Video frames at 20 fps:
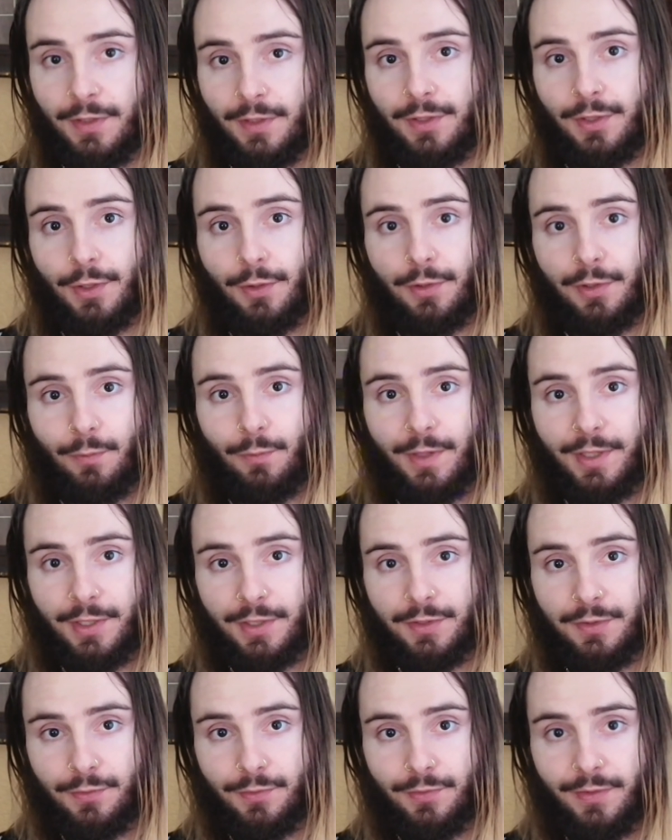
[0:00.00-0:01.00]
And the only way
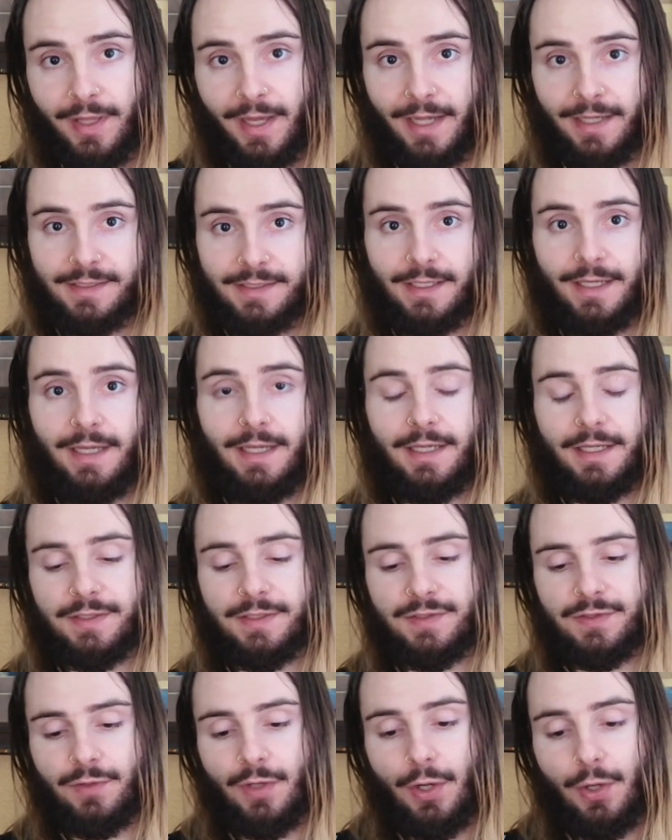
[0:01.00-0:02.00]
to do that
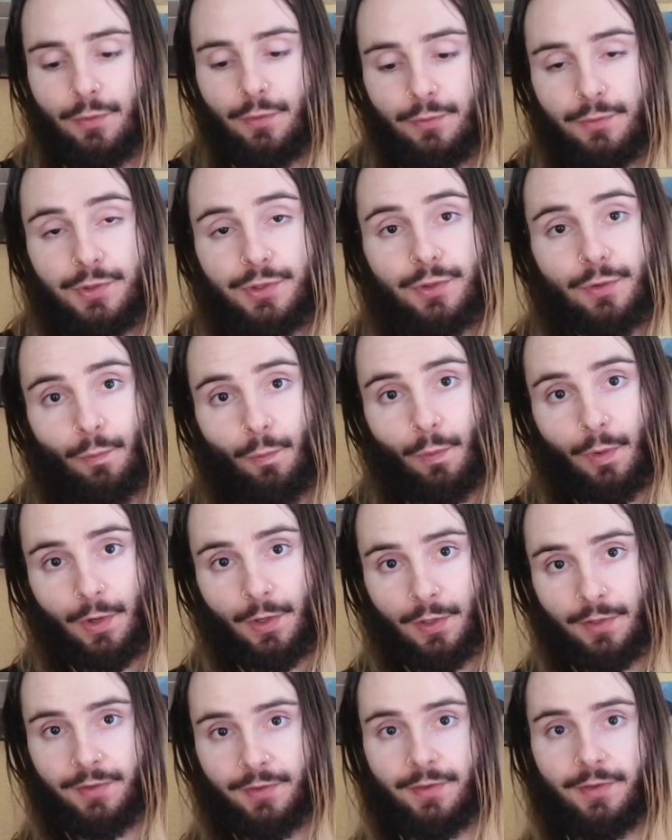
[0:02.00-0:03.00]
is to own your
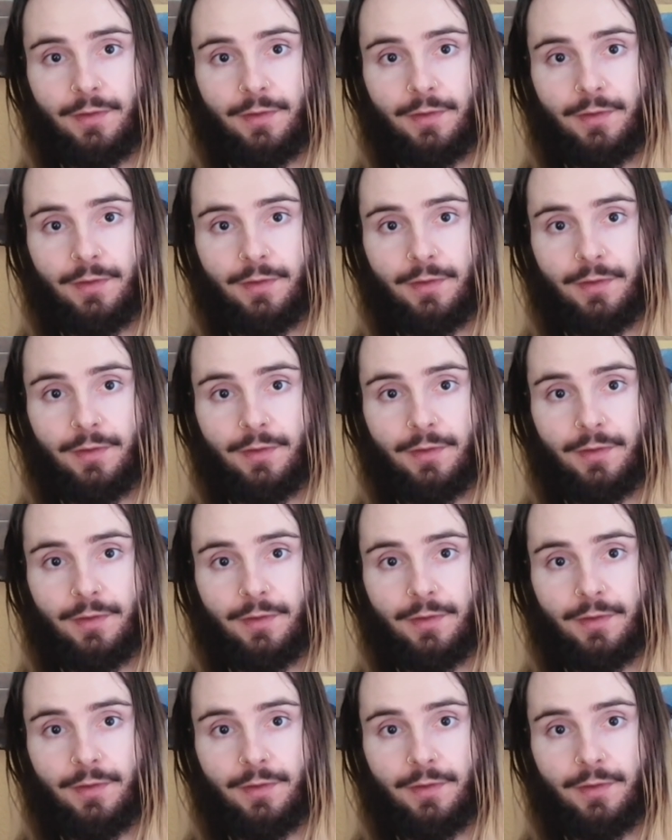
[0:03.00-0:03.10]
worth.